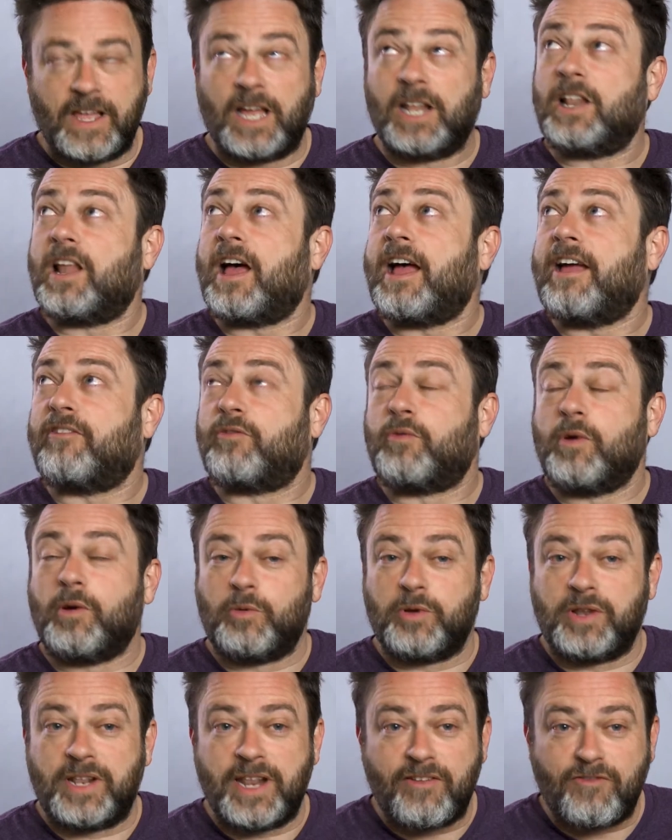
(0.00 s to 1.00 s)
a life where
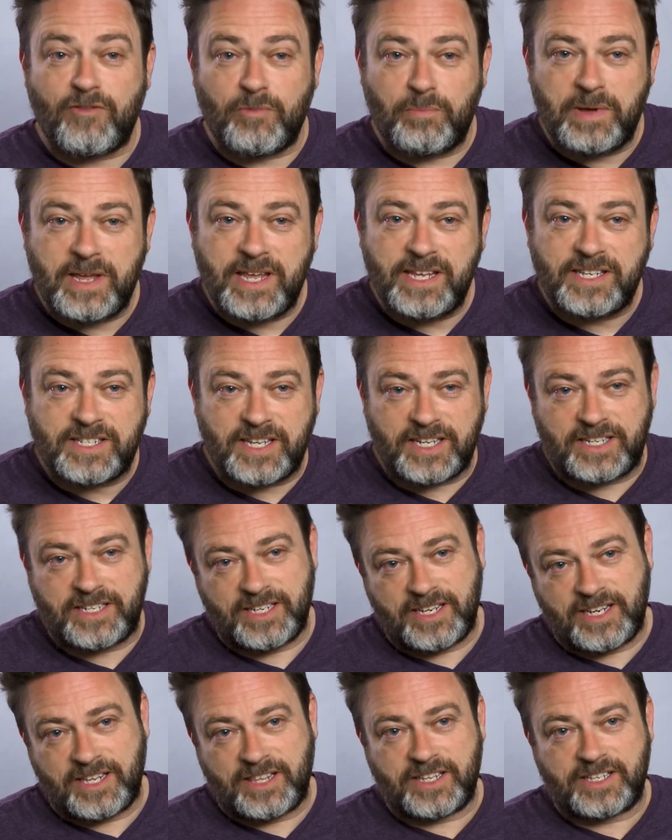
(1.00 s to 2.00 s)
we'd never be
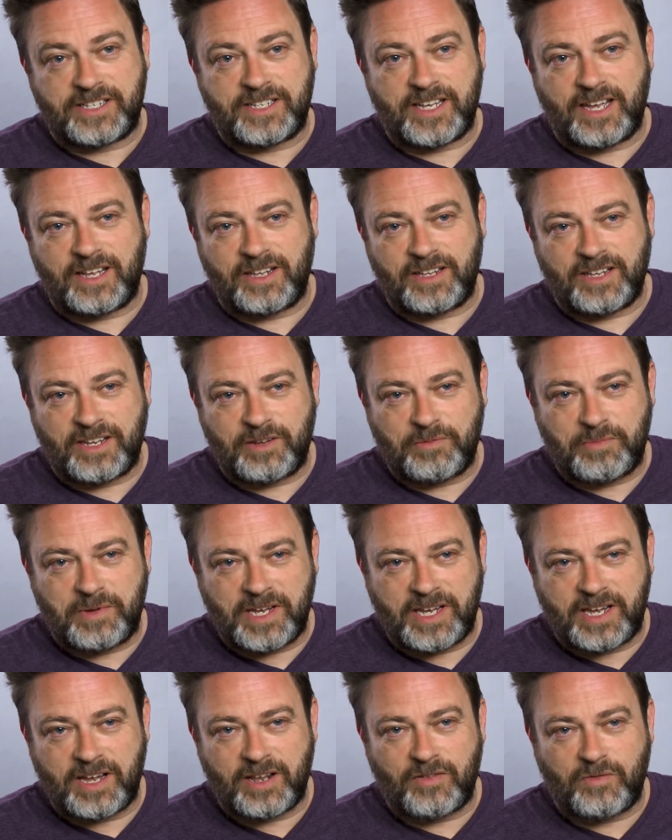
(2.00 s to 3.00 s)
sitting in the sun. We'd be
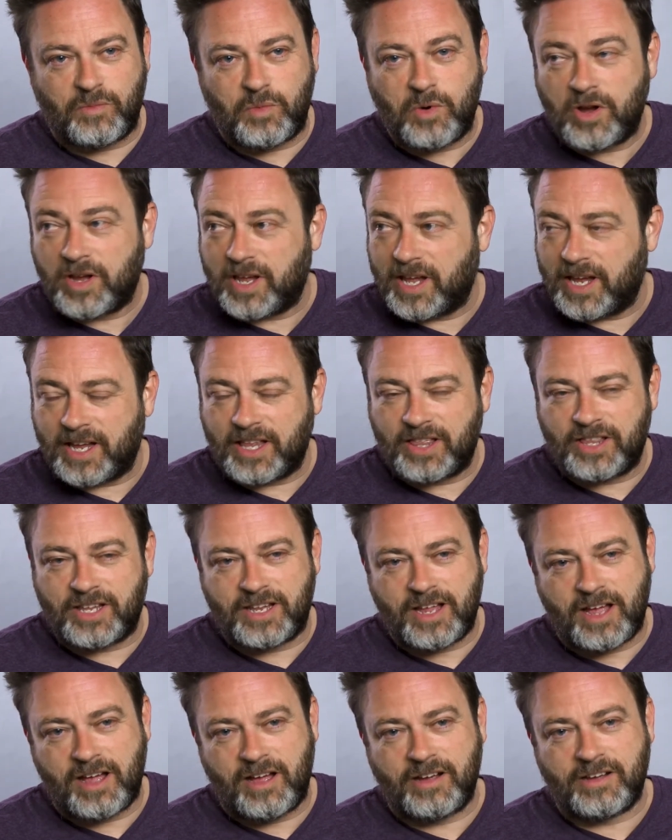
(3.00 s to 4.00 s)
kind of working in the
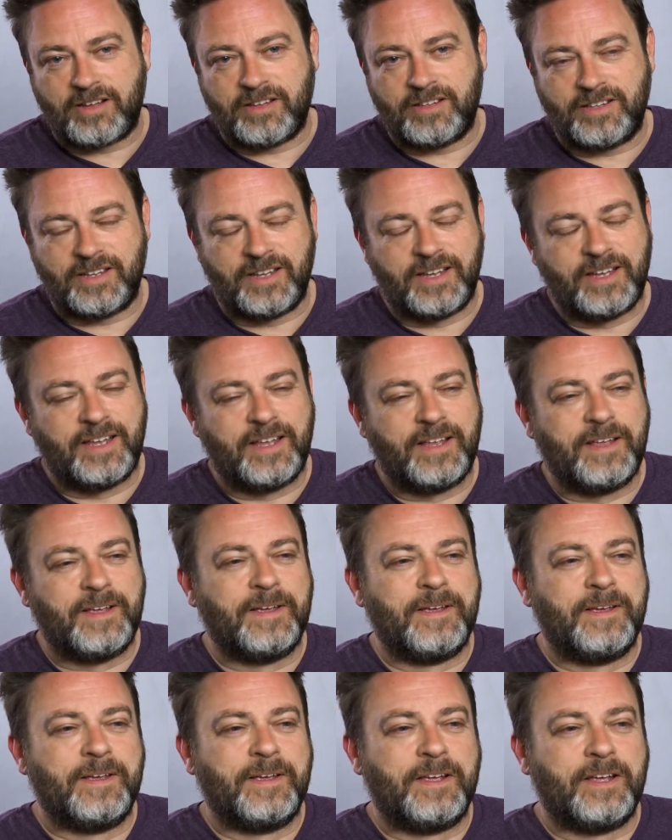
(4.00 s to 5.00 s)
dark, and
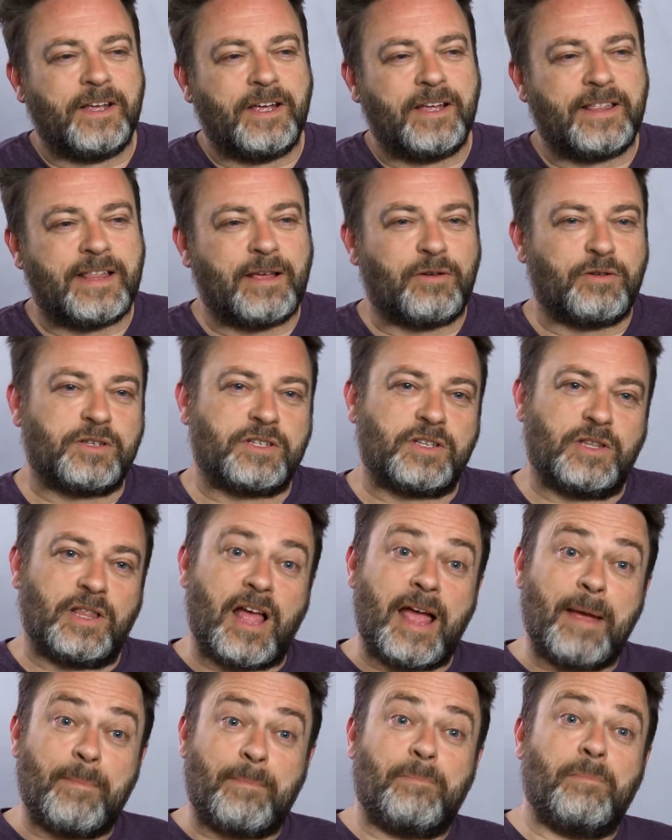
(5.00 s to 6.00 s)
that was
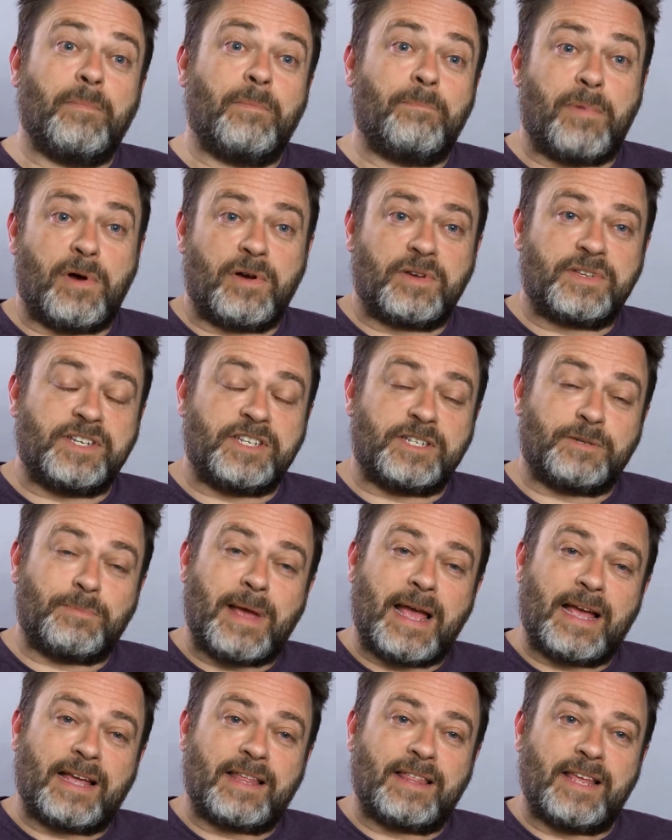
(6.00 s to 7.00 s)
light boxes
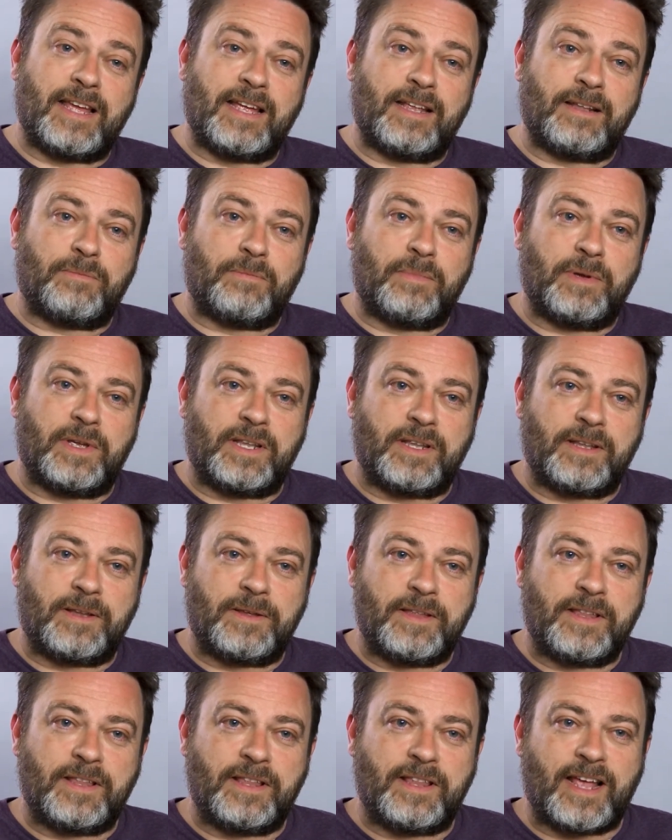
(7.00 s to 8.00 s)
back then, but
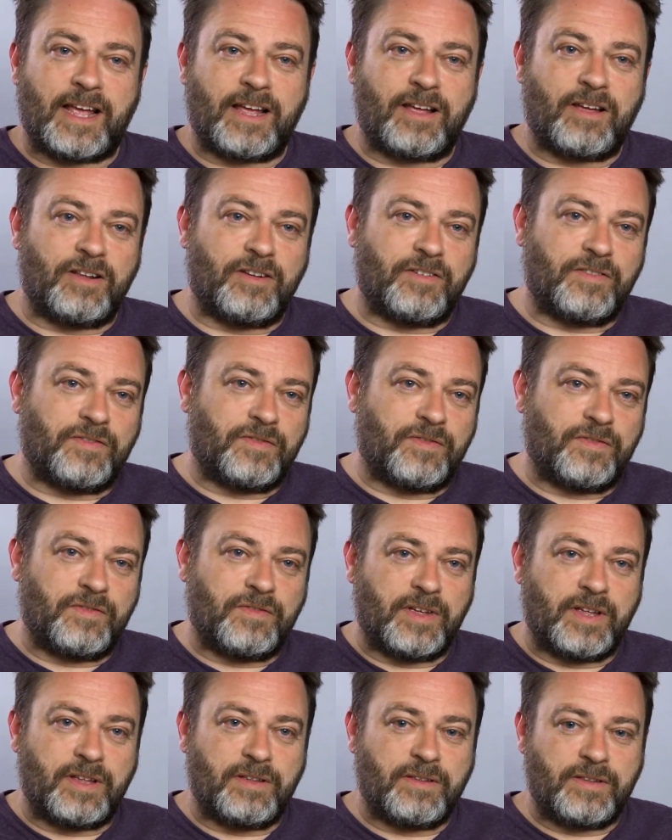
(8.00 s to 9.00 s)
that kind of
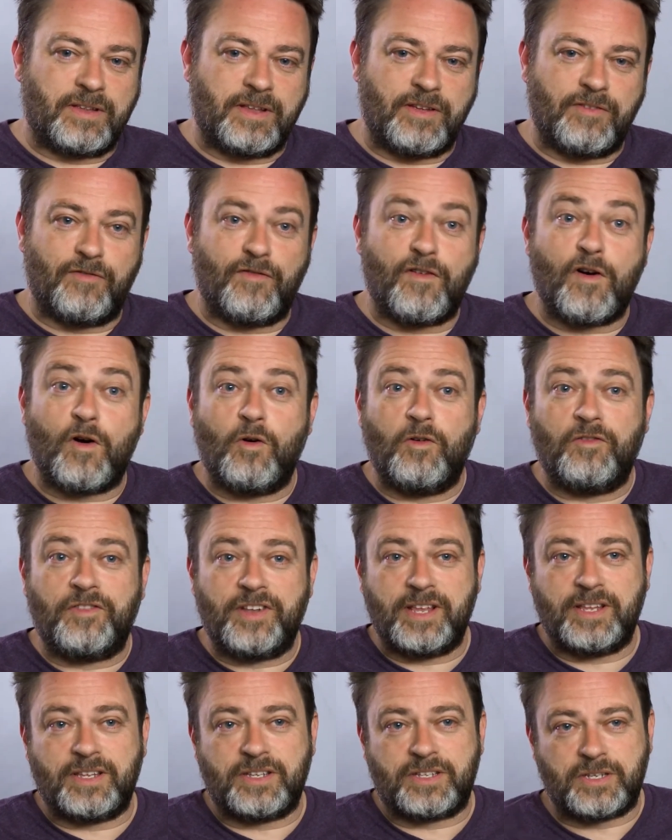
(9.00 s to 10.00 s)
evolved
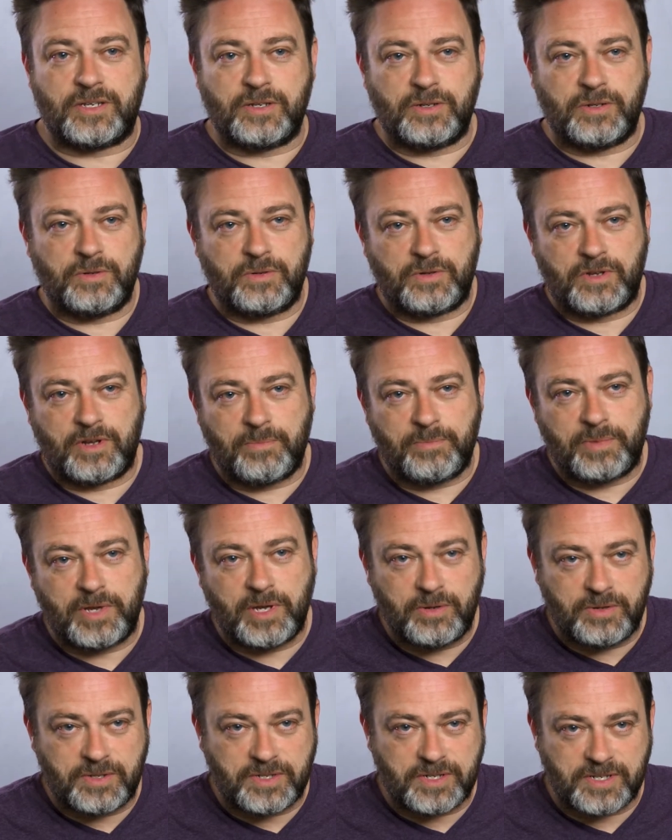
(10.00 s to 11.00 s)
into
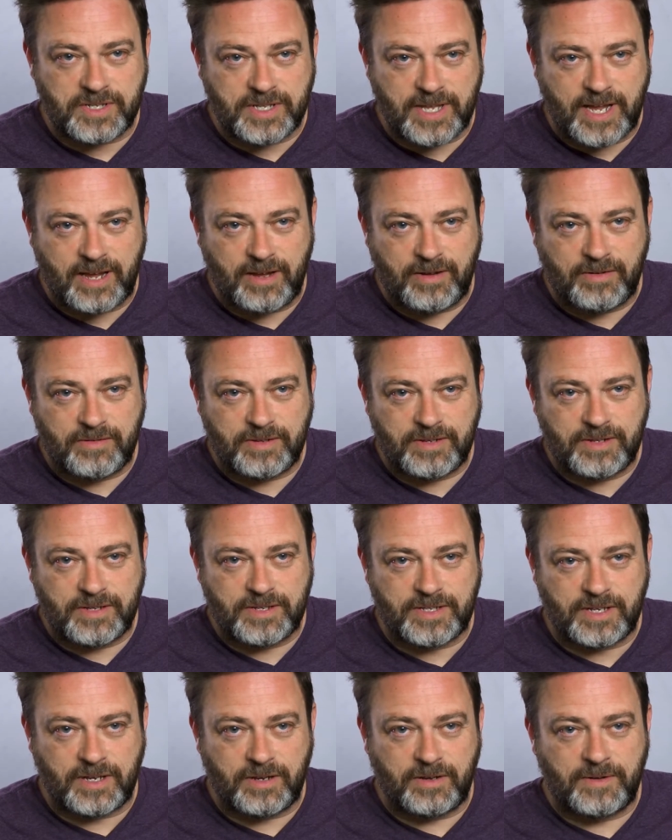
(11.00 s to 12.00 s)
computers now.
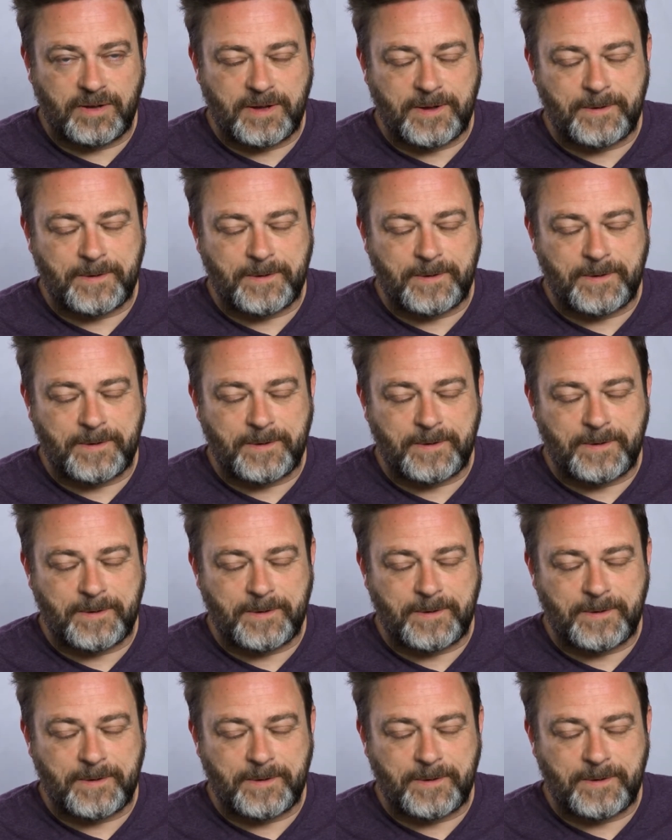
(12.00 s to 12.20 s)
So